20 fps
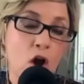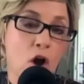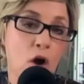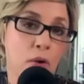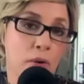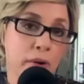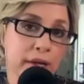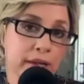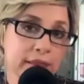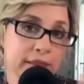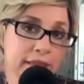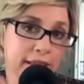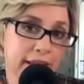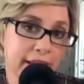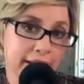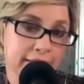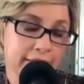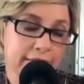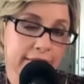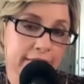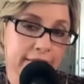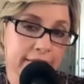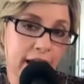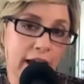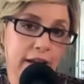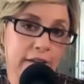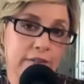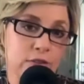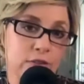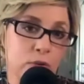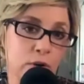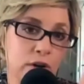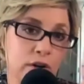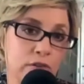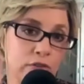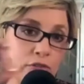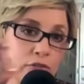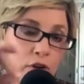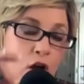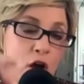or at least a sort
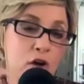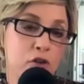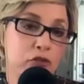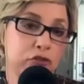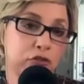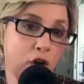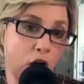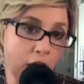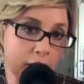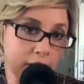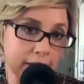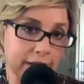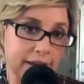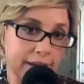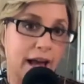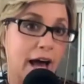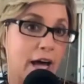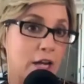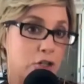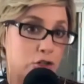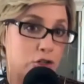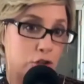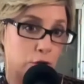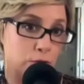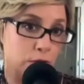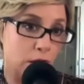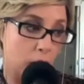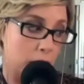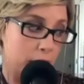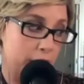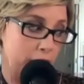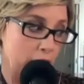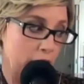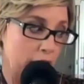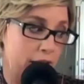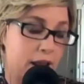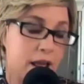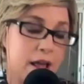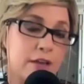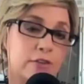of folie, a deux going
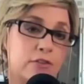on.